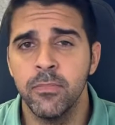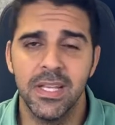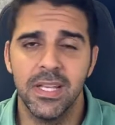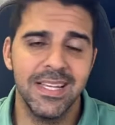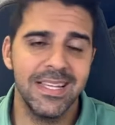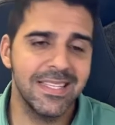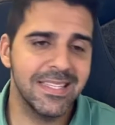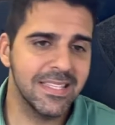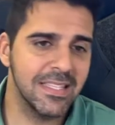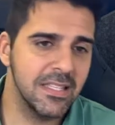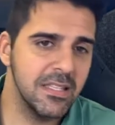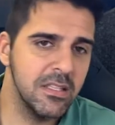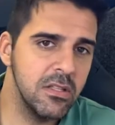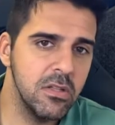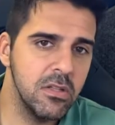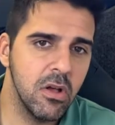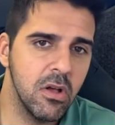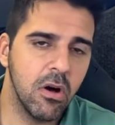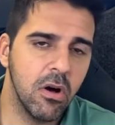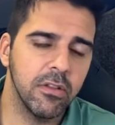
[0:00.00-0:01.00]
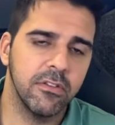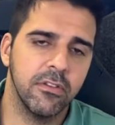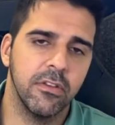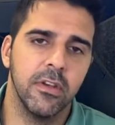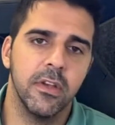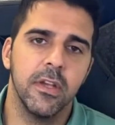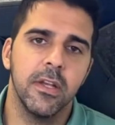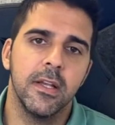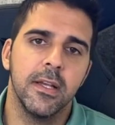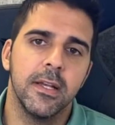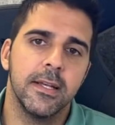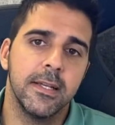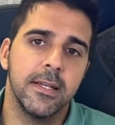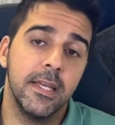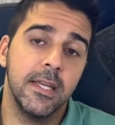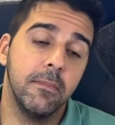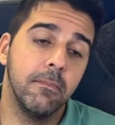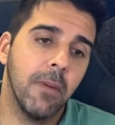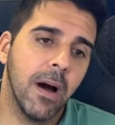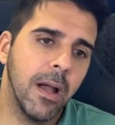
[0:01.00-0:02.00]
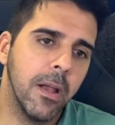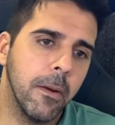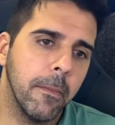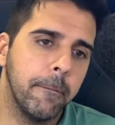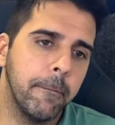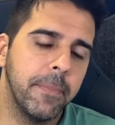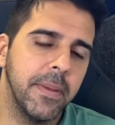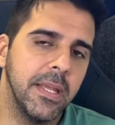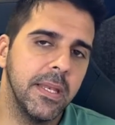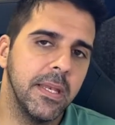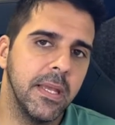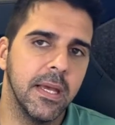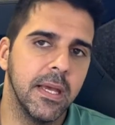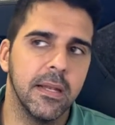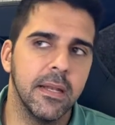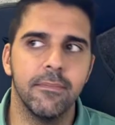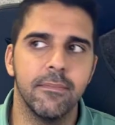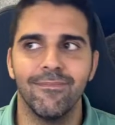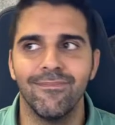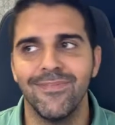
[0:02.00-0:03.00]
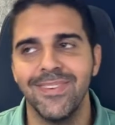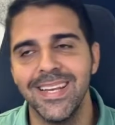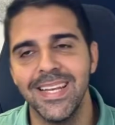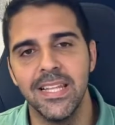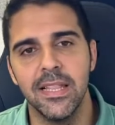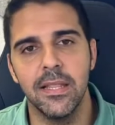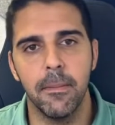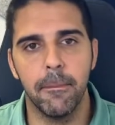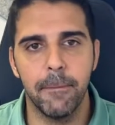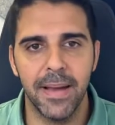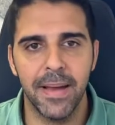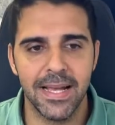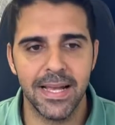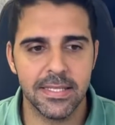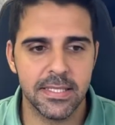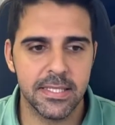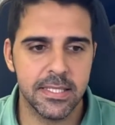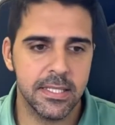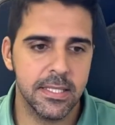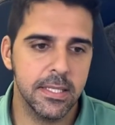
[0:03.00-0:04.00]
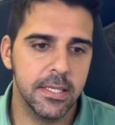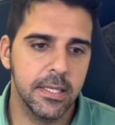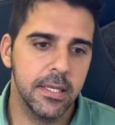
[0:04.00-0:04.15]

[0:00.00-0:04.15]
is not, in my opinion, really the best.